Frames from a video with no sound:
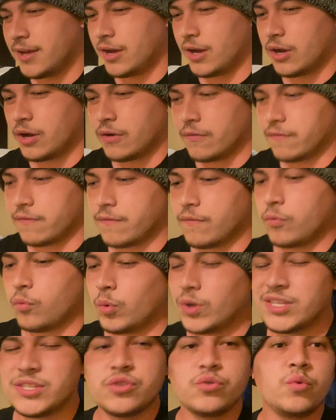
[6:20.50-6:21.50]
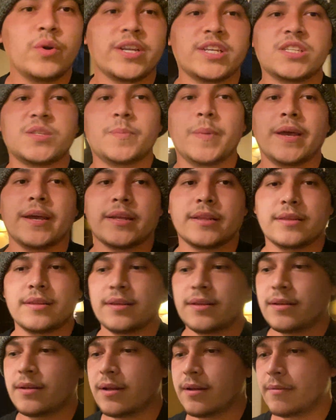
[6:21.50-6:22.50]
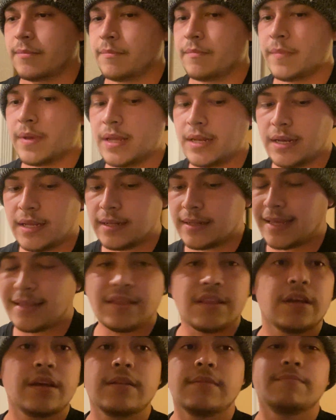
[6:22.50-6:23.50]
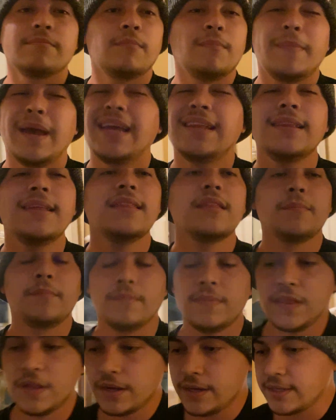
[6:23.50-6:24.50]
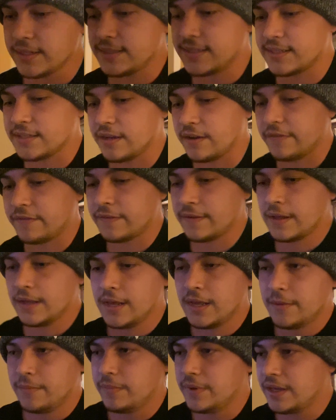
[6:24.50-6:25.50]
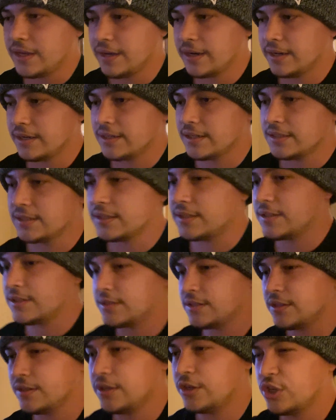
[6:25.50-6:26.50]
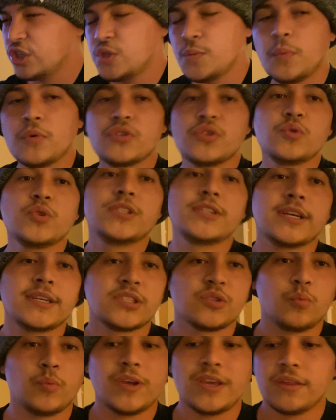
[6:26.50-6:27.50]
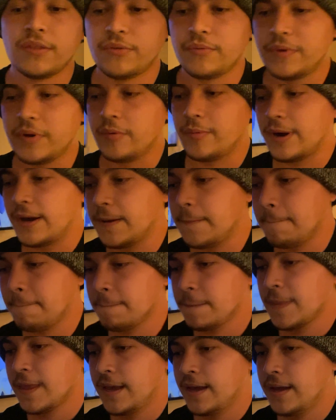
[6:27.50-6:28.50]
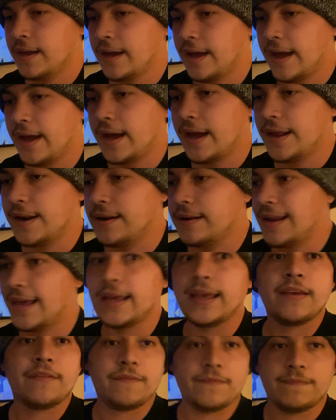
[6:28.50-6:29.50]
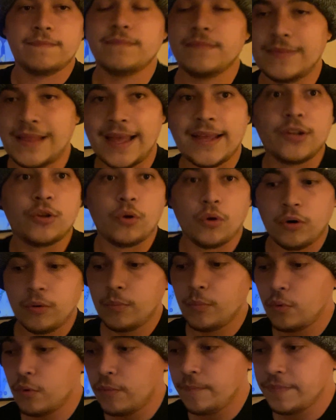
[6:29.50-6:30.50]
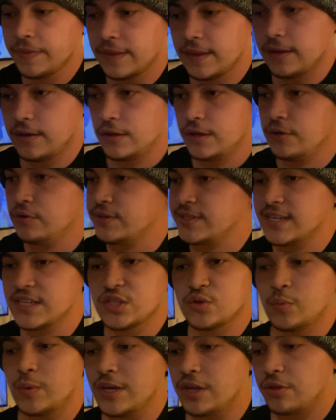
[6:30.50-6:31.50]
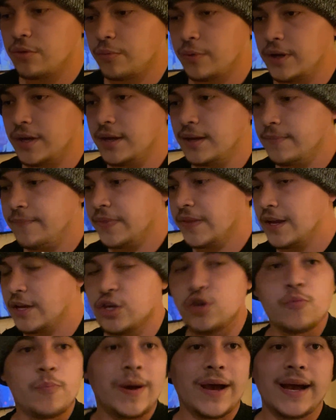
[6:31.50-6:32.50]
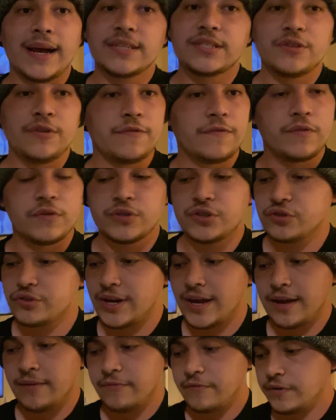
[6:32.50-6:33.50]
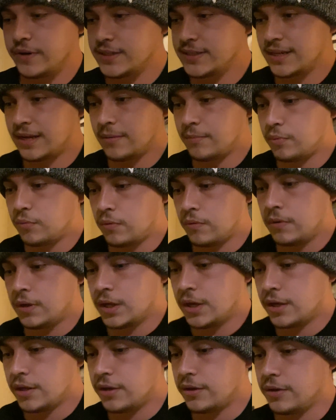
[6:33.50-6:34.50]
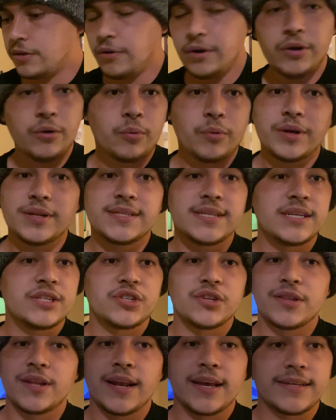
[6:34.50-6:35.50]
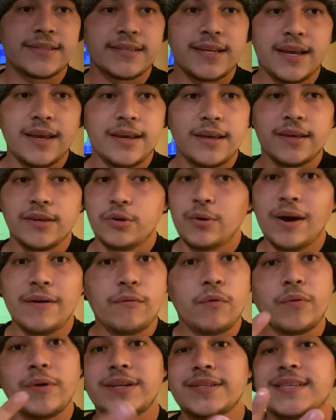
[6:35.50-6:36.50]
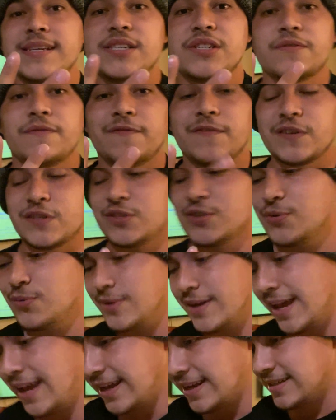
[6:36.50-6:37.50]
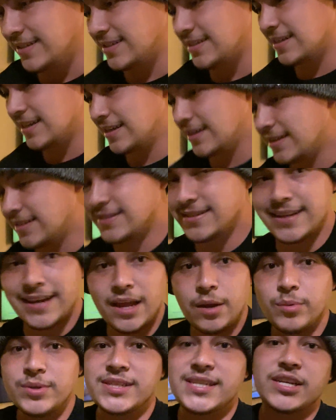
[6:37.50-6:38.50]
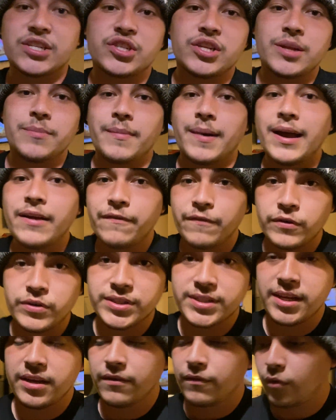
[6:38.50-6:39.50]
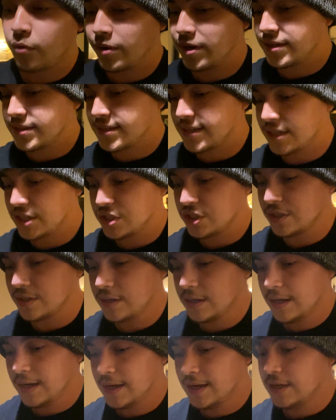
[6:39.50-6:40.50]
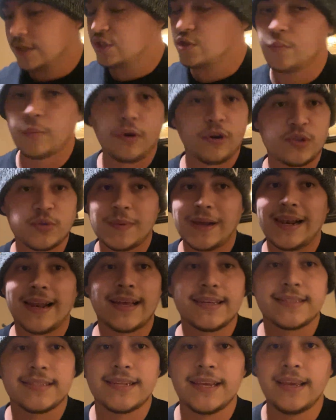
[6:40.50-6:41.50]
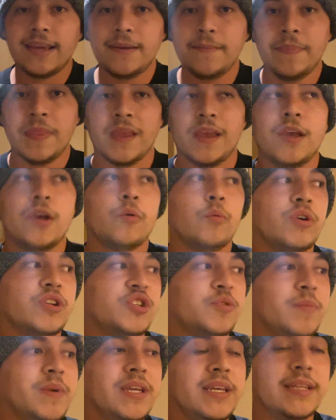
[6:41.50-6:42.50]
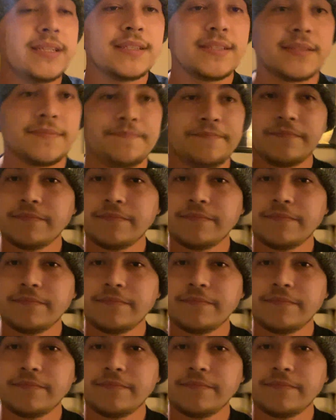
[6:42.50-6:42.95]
of what to expect, meaning like mainly the good stuff, because you're supposed to test week three, right? And like if like normal, you test week three, you pass your first time, for example, you're in orientation the next day. You have orientation for 2 days. Today was actually my first day of orientation. Tomorrow's my last day, which means